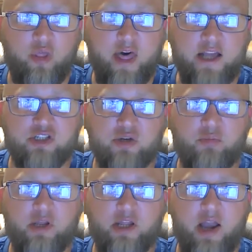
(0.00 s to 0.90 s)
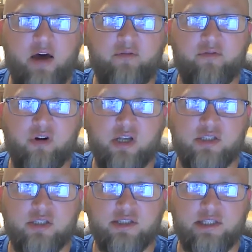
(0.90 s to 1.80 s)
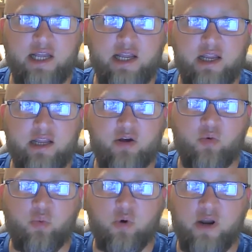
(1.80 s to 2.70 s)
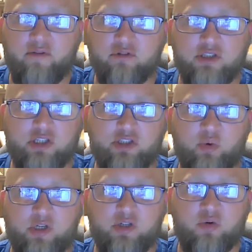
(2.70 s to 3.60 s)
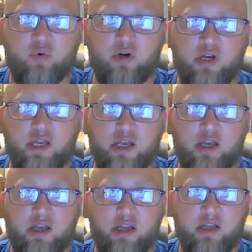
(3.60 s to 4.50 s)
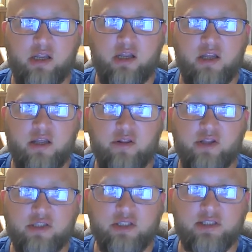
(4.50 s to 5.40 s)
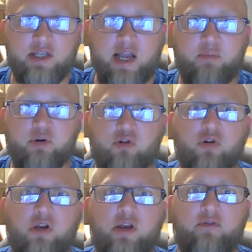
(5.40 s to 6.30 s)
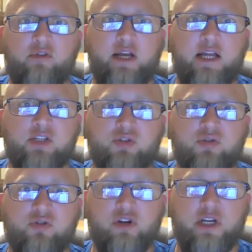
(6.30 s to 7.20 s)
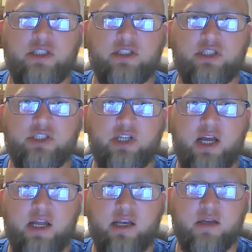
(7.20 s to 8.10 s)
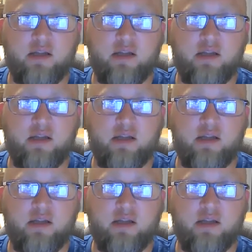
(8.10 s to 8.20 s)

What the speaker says: that should be enough for us to say, whatever situation we're in, this is an opportunity for God's grace to shine.